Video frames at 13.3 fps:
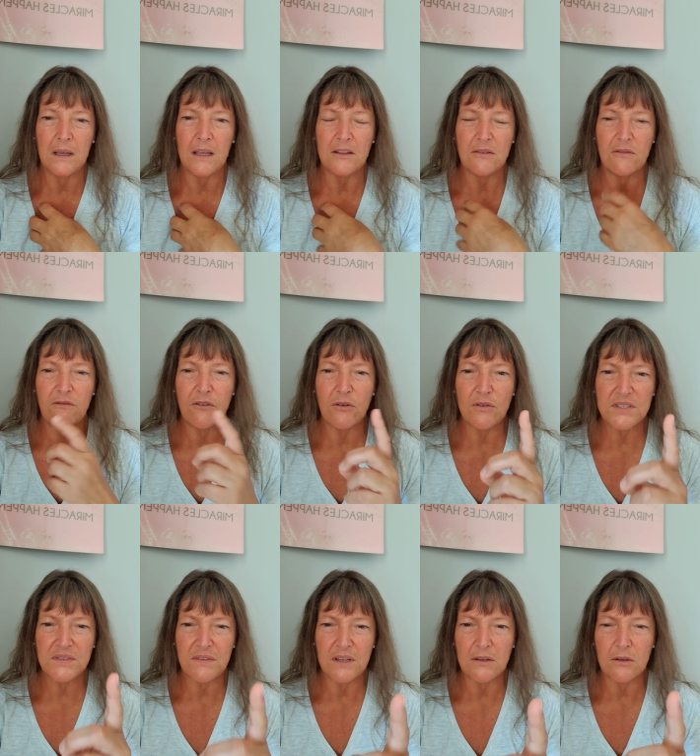And the
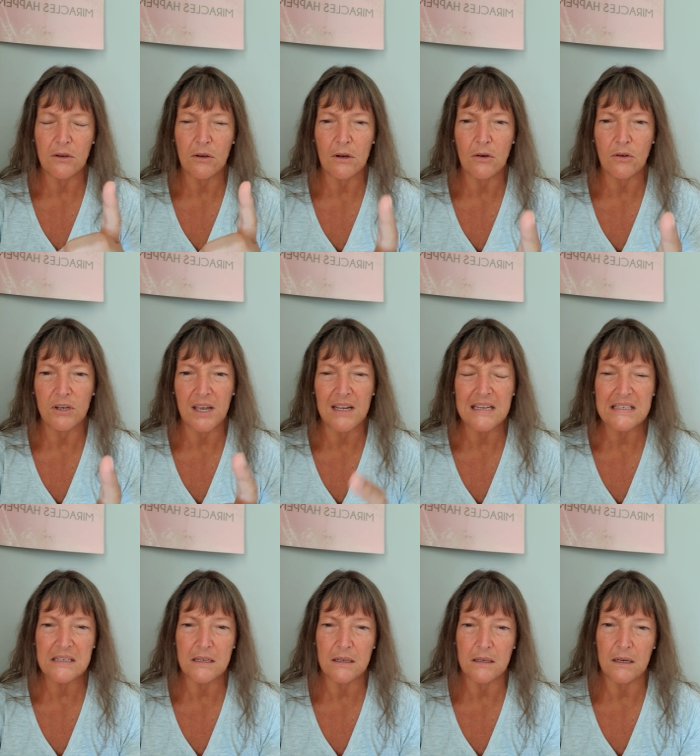first thing you're going to look at is
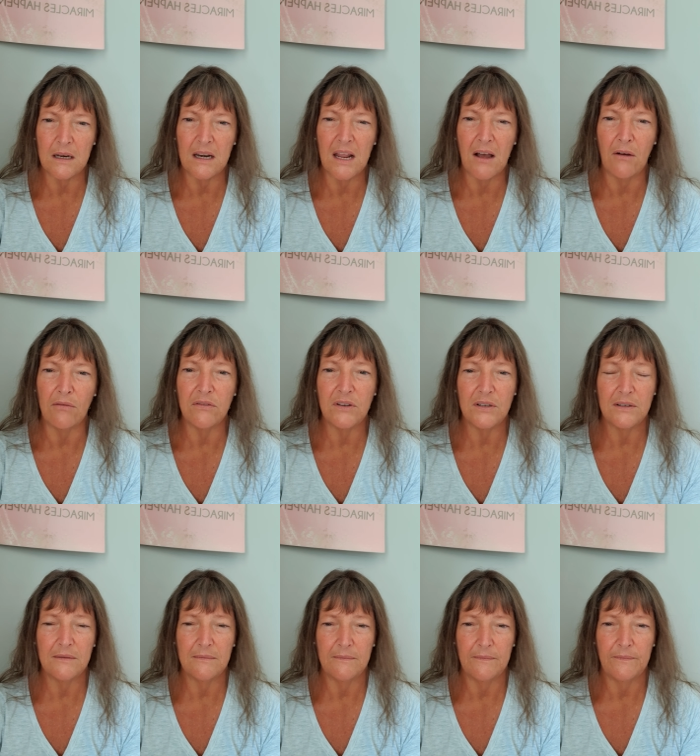love.
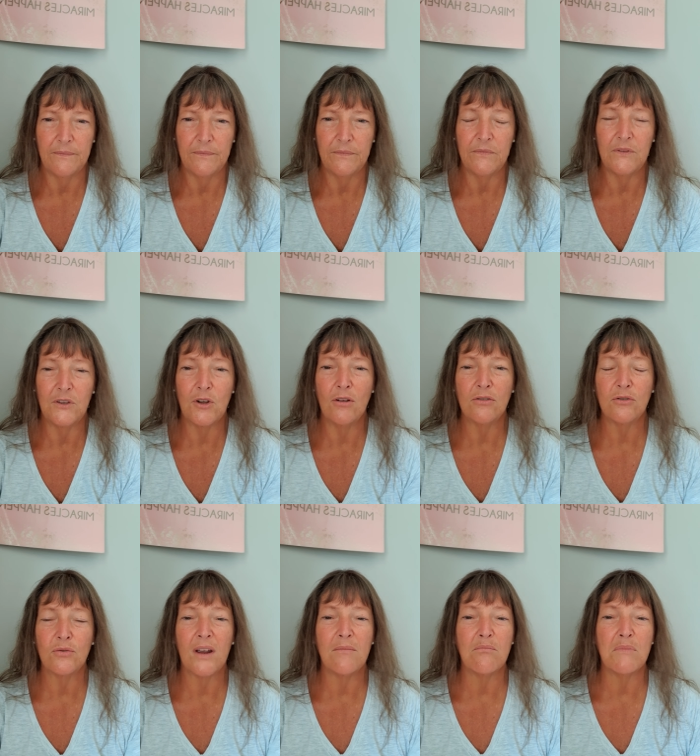Not
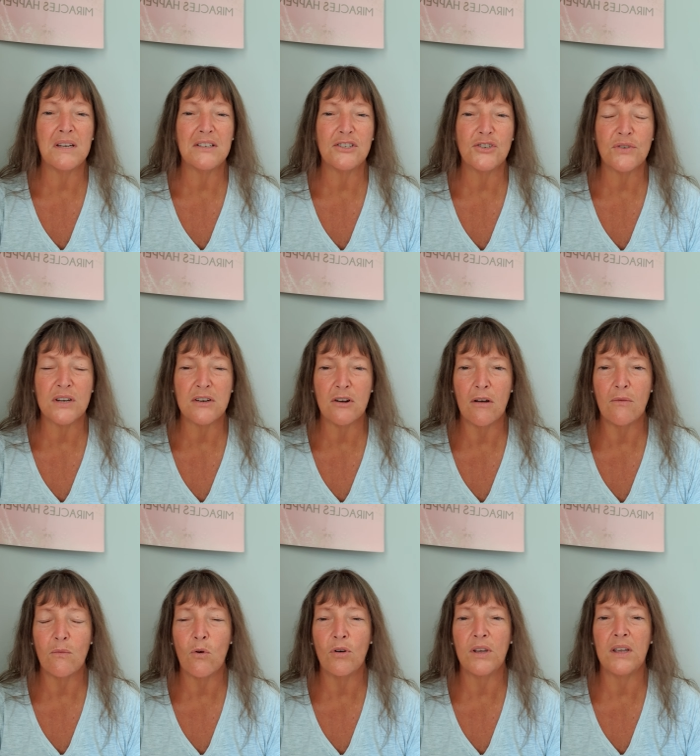great ministry, not
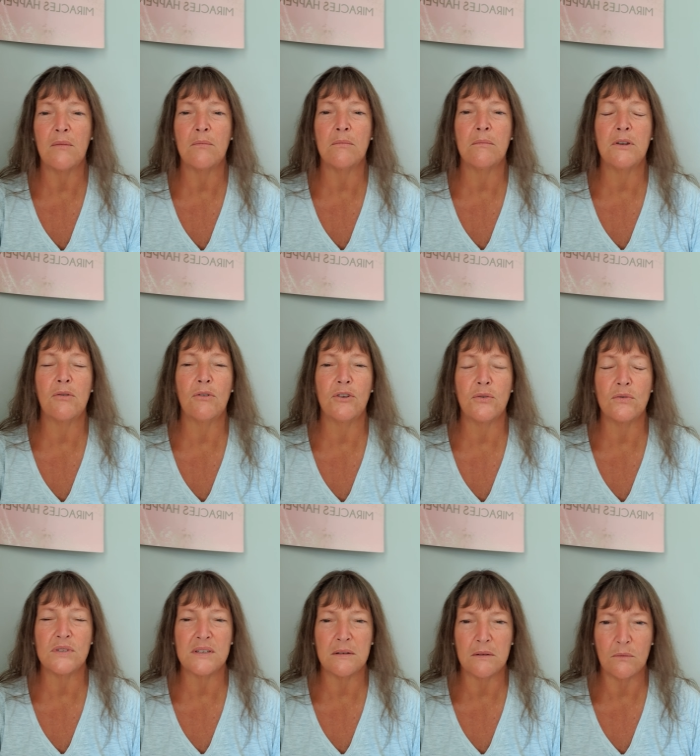walking in
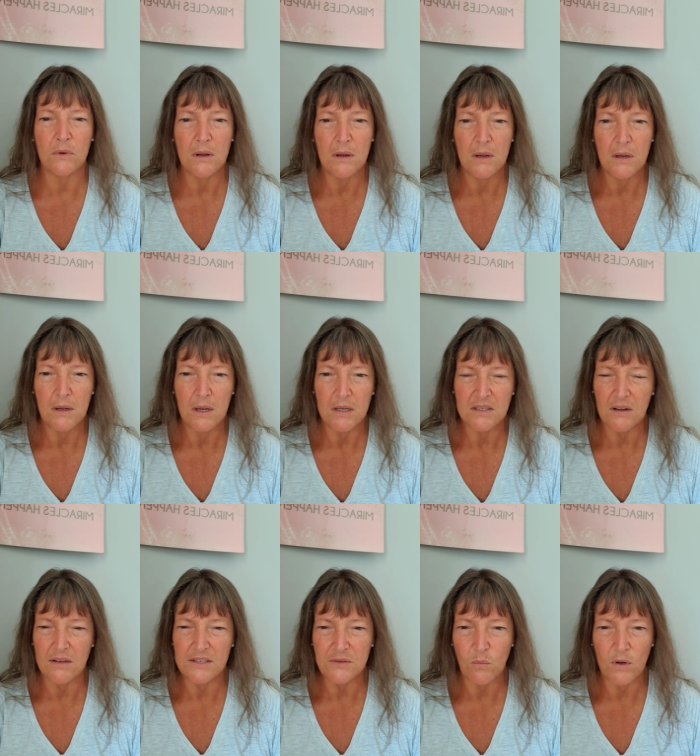miracles and
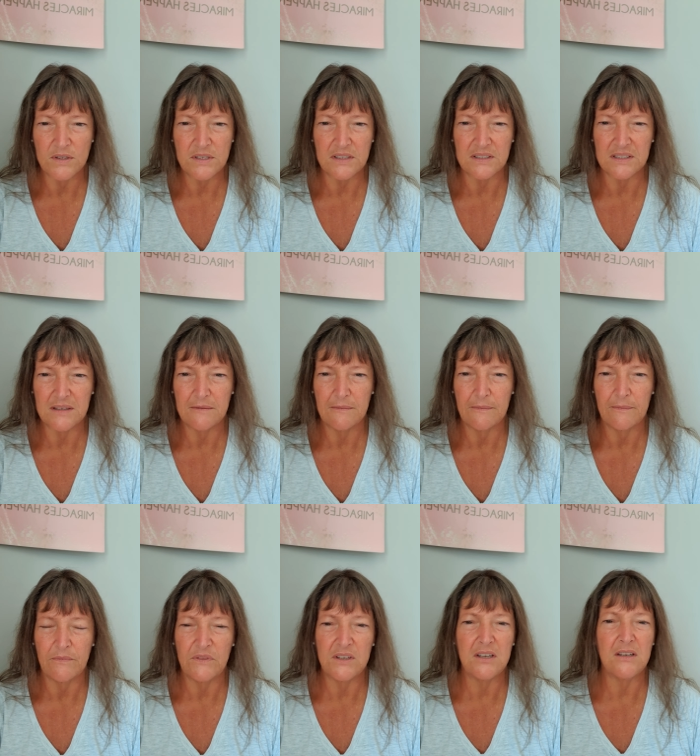signs and wonders,
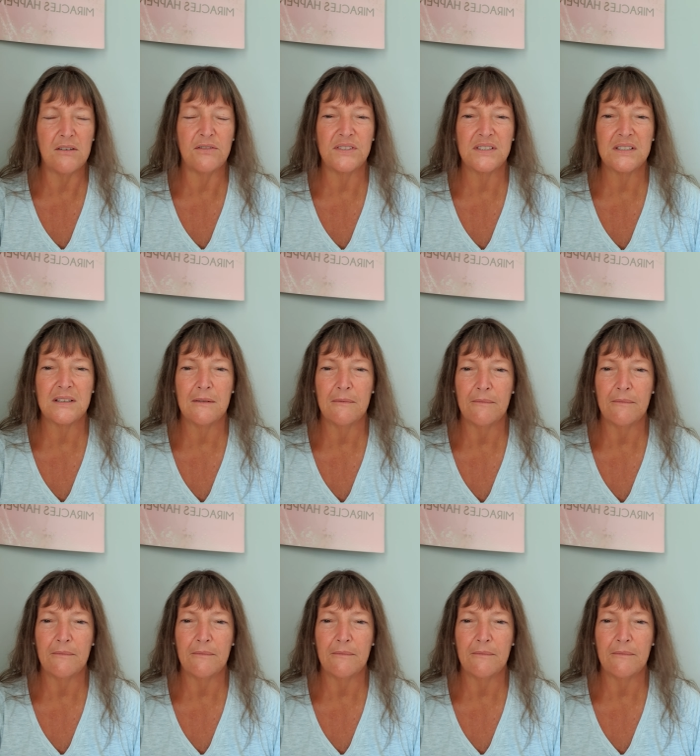gifts